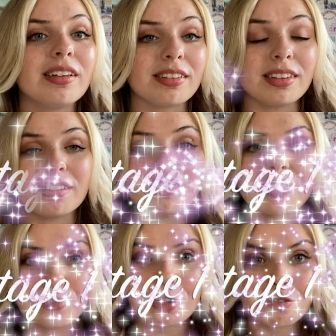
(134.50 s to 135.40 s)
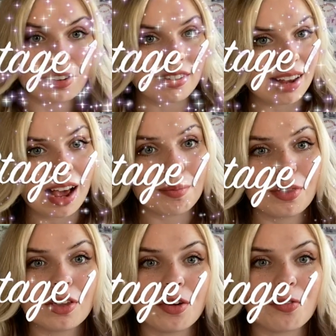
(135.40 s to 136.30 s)
So this is the very first time
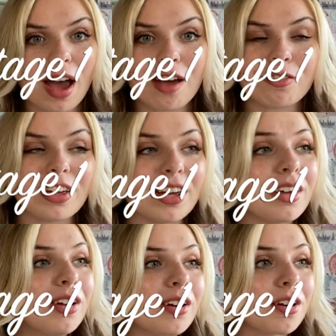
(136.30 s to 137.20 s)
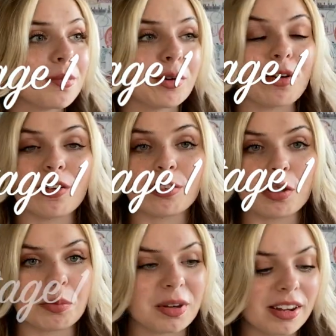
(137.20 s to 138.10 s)
that you've ever come across
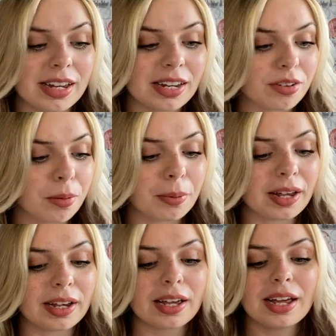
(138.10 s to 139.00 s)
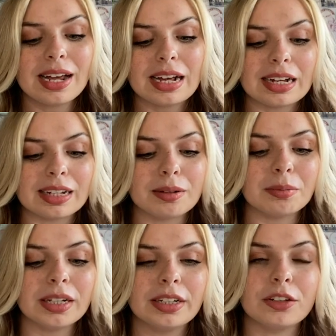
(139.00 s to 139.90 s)
this particular topic.
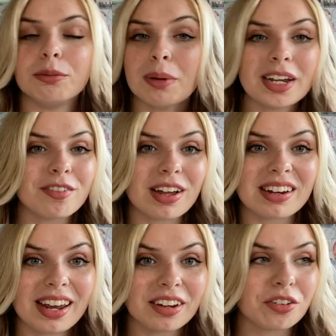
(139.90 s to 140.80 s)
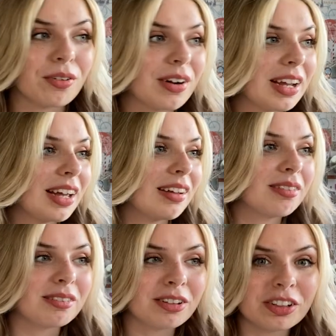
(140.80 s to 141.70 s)
You might have had a lecture on it.
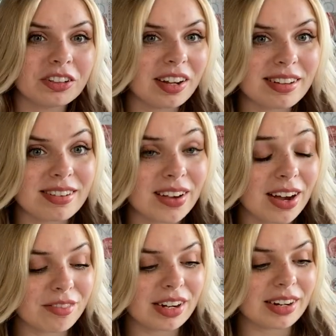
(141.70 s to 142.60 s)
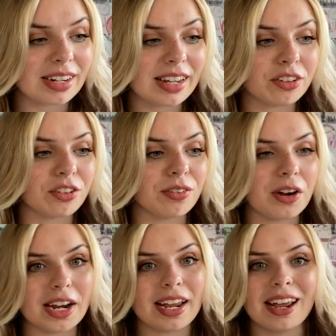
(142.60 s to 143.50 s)
Good chance you haven't had a lecture on
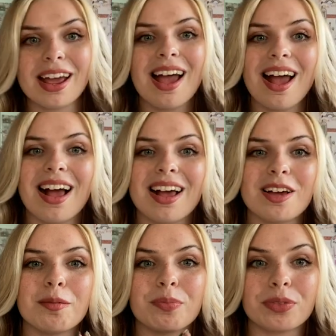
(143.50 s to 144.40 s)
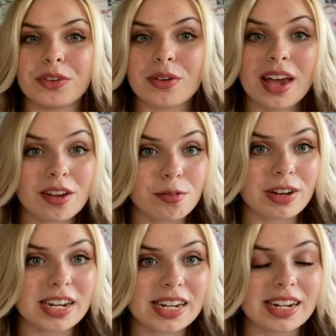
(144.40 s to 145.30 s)
it. You get your
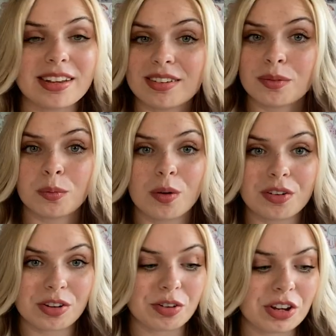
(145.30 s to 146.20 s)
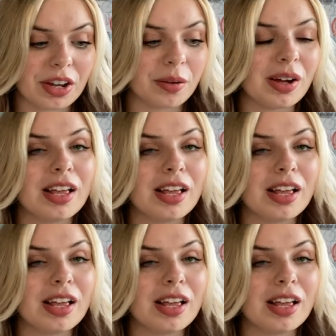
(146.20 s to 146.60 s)
reading list. What do you do?